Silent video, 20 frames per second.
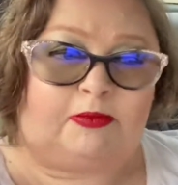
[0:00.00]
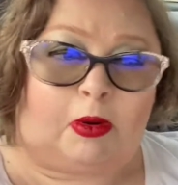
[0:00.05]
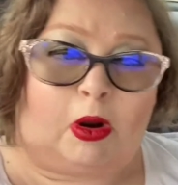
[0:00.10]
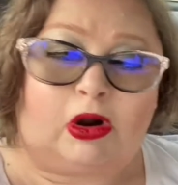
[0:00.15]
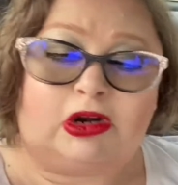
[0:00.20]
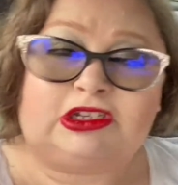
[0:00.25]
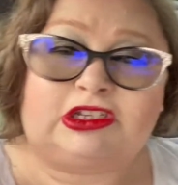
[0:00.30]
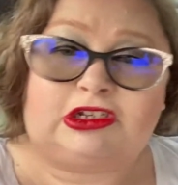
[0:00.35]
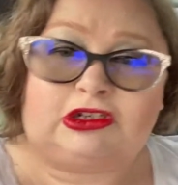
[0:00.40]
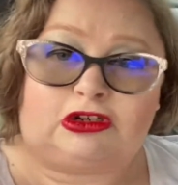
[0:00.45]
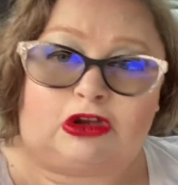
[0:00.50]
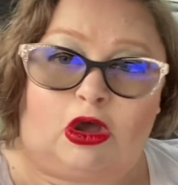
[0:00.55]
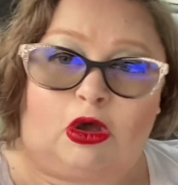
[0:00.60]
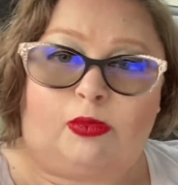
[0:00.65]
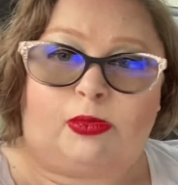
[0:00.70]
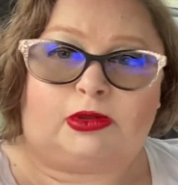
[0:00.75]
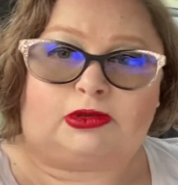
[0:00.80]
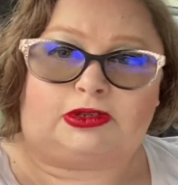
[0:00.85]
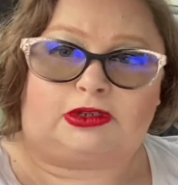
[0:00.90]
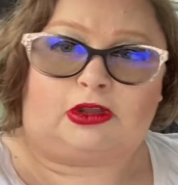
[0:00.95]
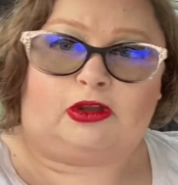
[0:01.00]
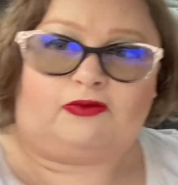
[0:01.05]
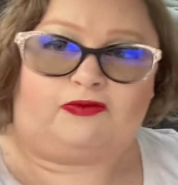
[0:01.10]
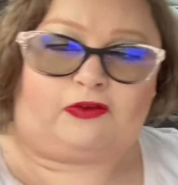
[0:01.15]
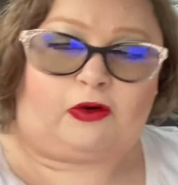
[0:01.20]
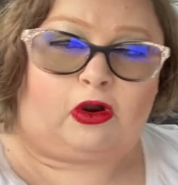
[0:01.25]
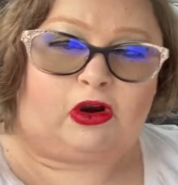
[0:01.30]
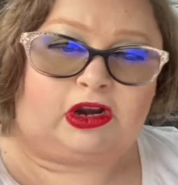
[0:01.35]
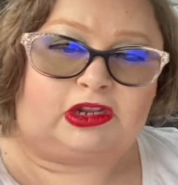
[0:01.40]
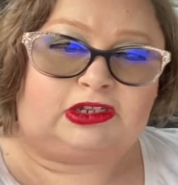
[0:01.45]
Barnes & Noble so
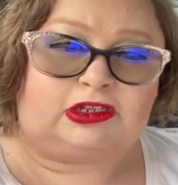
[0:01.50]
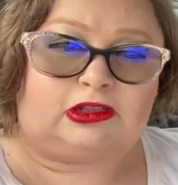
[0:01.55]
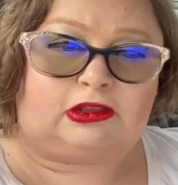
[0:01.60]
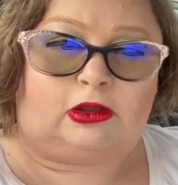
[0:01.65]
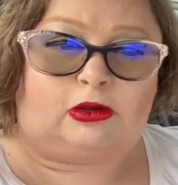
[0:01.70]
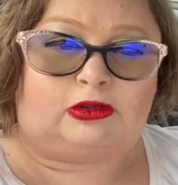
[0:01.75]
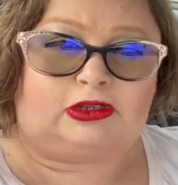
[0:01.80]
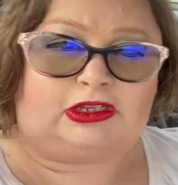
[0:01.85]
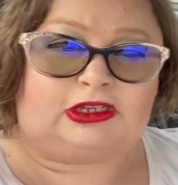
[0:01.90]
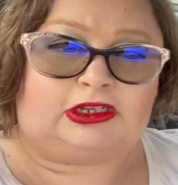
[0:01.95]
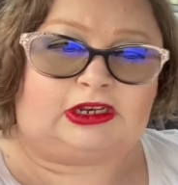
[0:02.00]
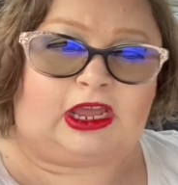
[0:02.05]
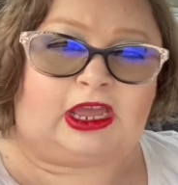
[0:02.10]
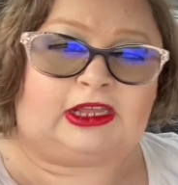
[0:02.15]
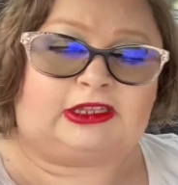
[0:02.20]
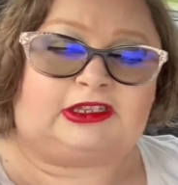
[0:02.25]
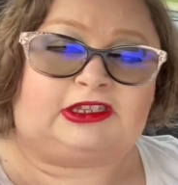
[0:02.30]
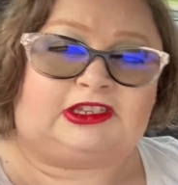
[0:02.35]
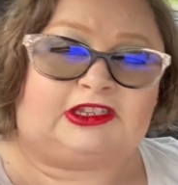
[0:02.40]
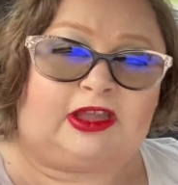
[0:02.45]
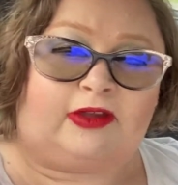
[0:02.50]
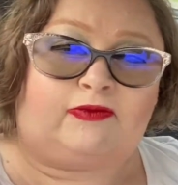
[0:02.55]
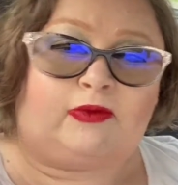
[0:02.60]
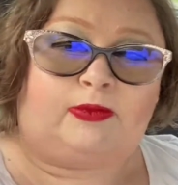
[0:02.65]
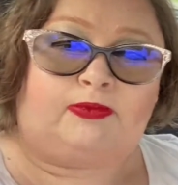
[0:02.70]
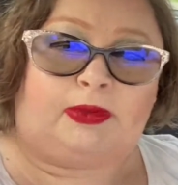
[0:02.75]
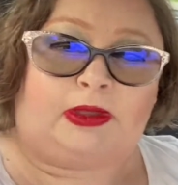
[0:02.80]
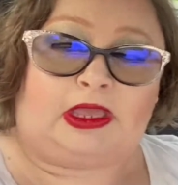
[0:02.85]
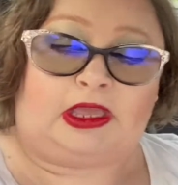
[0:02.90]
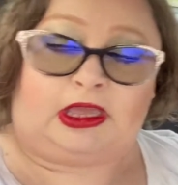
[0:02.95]
far is closing at
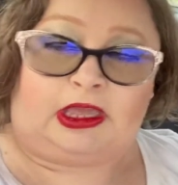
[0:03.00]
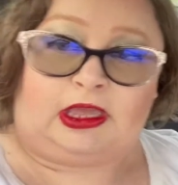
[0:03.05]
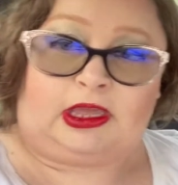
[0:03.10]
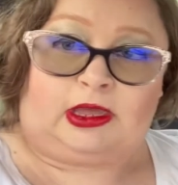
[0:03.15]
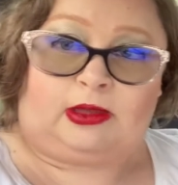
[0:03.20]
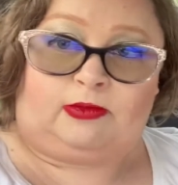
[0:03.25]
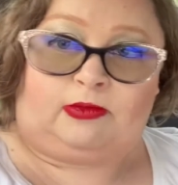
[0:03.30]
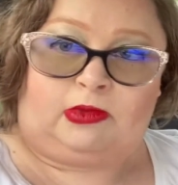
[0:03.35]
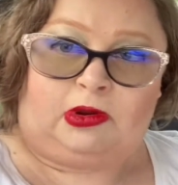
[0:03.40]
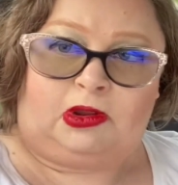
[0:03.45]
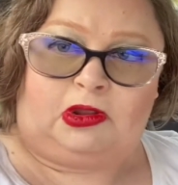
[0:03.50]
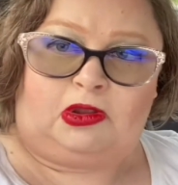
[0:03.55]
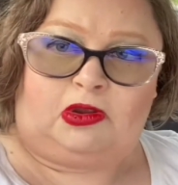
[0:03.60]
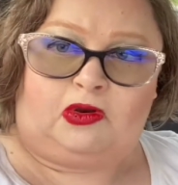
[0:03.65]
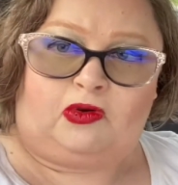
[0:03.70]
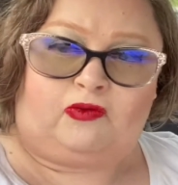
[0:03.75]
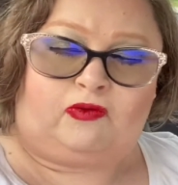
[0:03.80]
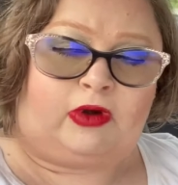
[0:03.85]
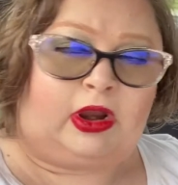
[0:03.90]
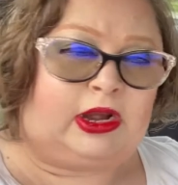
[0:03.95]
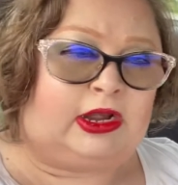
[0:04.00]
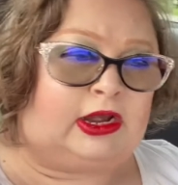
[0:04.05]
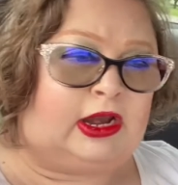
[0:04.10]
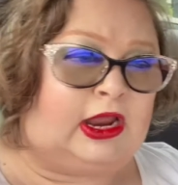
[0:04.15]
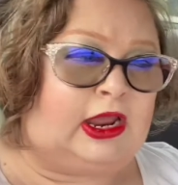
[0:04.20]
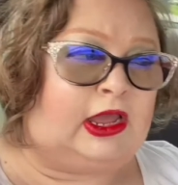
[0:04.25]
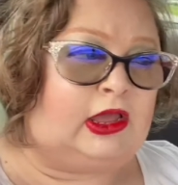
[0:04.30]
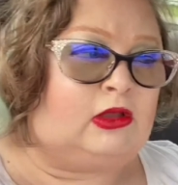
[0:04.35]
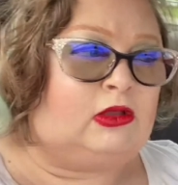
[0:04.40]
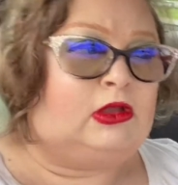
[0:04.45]
7 p.m. right
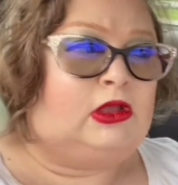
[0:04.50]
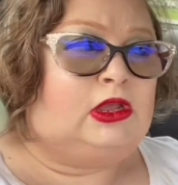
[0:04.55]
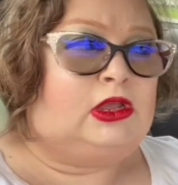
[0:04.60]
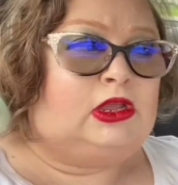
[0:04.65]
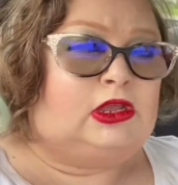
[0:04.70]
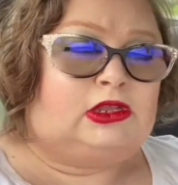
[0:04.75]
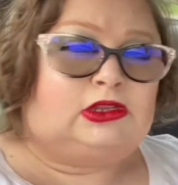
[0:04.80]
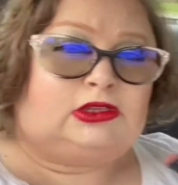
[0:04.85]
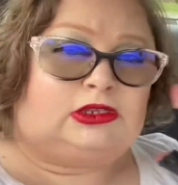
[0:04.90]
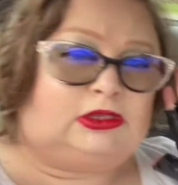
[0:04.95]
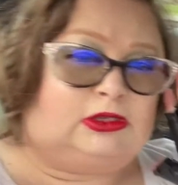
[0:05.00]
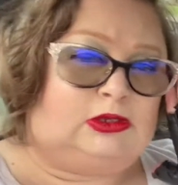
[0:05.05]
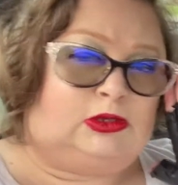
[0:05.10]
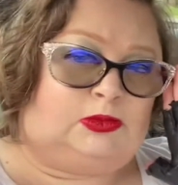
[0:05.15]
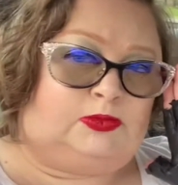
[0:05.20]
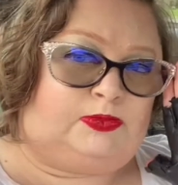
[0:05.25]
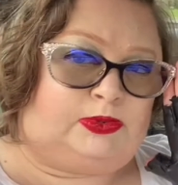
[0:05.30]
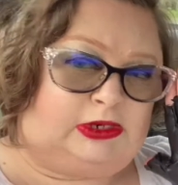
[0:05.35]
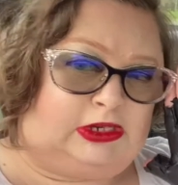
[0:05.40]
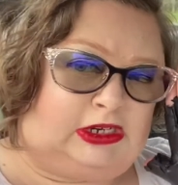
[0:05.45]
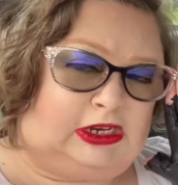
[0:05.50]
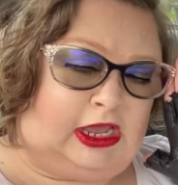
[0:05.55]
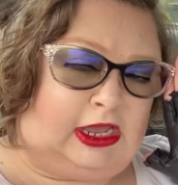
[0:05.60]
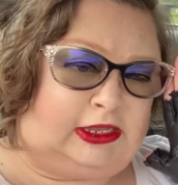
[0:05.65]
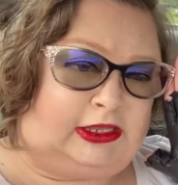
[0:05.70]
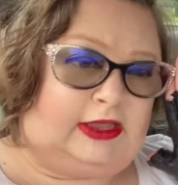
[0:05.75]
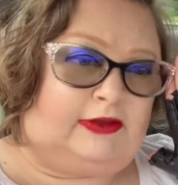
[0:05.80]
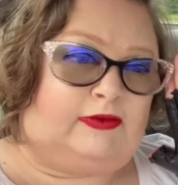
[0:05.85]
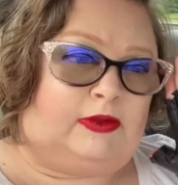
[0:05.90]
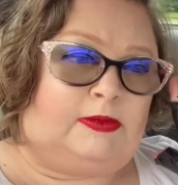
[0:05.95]
now to
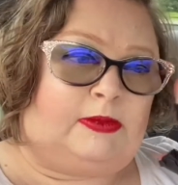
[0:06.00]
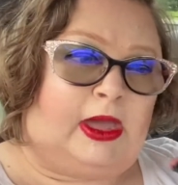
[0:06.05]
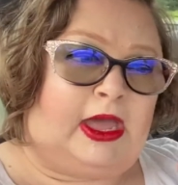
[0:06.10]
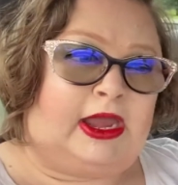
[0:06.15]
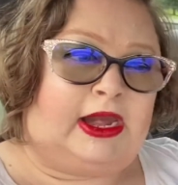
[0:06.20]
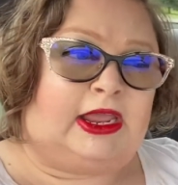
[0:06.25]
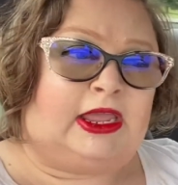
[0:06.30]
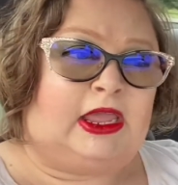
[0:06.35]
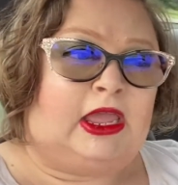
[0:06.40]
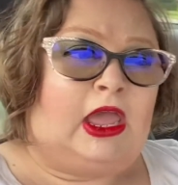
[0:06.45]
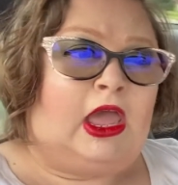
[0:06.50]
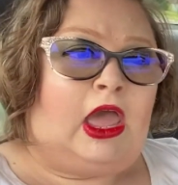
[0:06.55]
protect everybody.